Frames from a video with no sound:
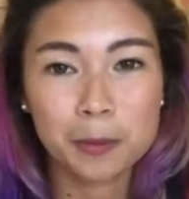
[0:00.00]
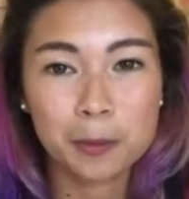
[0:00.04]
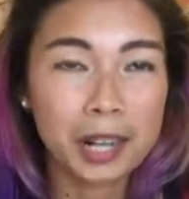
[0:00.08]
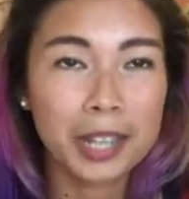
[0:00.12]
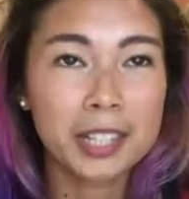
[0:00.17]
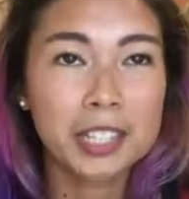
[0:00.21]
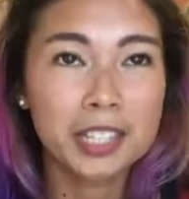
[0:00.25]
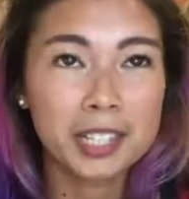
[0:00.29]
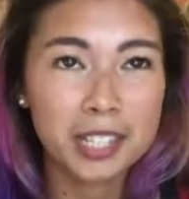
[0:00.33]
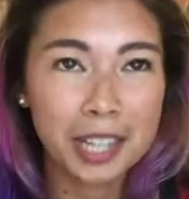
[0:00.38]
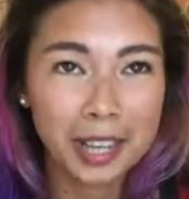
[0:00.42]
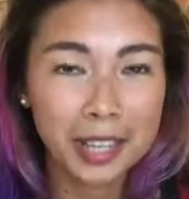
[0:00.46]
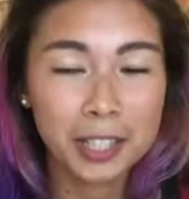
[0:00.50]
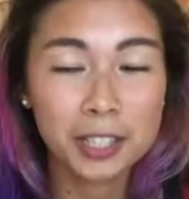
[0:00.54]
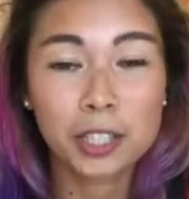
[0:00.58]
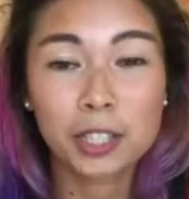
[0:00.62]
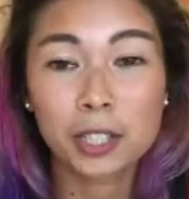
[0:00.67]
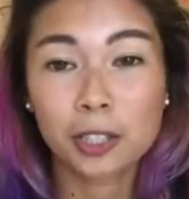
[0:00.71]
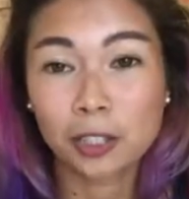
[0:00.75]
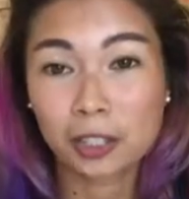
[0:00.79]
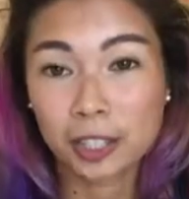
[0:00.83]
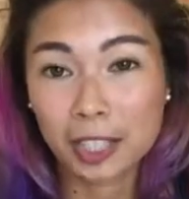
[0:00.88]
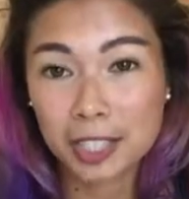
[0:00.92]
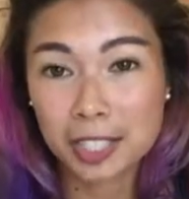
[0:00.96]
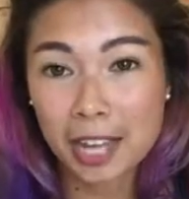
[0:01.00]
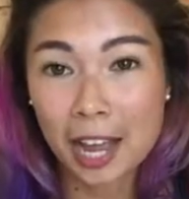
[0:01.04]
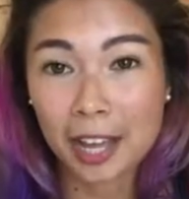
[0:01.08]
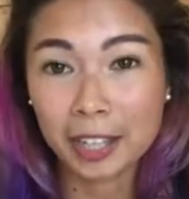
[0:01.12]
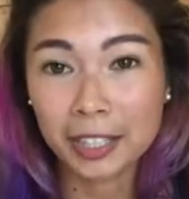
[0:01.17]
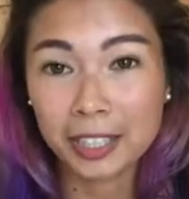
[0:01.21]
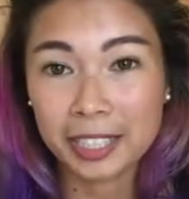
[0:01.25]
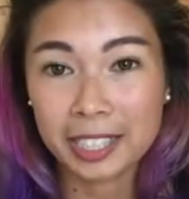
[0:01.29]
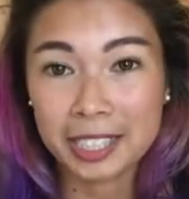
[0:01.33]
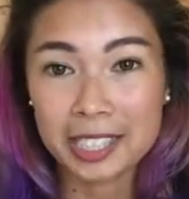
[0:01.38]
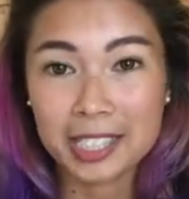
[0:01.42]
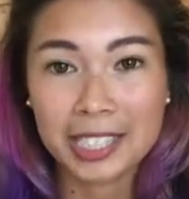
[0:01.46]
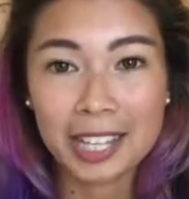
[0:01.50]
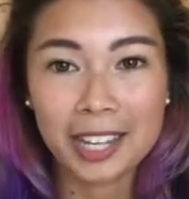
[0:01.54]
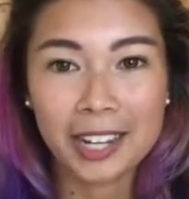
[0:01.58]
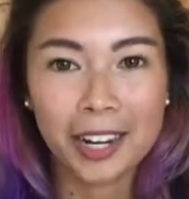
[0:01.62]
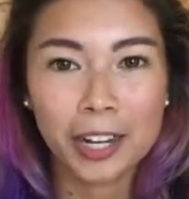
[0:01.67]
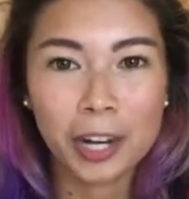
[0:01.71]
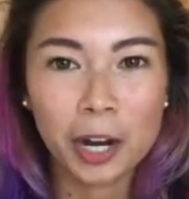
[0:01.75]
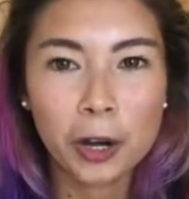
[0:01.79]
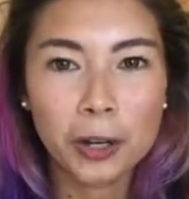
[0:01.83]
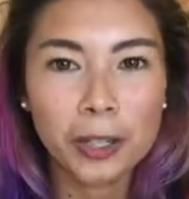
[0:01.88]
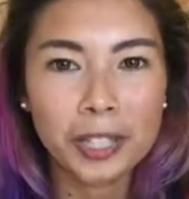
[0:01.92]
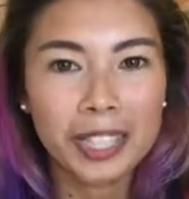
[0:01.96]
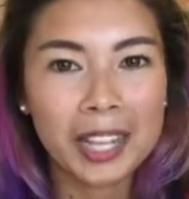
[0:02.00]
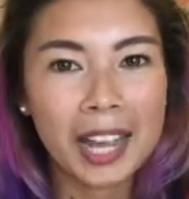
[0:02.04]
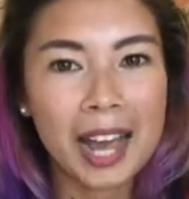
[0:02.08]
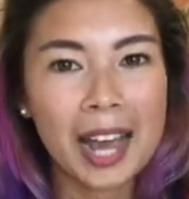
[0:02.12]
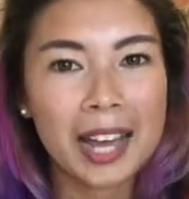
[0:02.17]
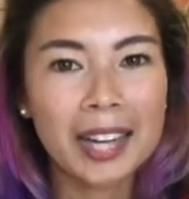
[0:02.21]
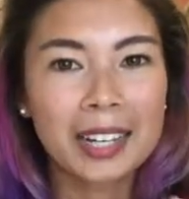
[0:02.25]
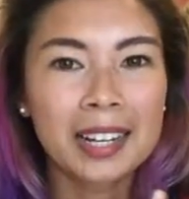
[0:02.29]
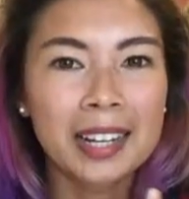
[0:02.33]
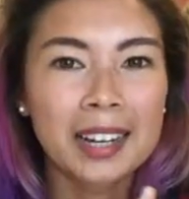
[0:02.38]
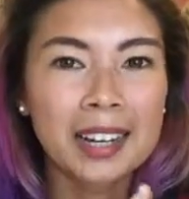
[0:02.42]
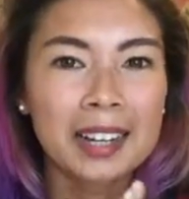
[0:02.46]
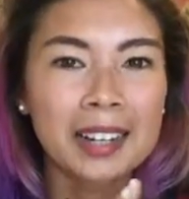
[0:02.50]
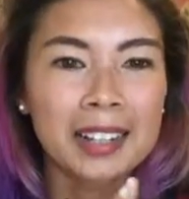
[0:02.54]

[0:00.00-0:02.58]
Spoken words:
when I decided to learn Italian instead, I already had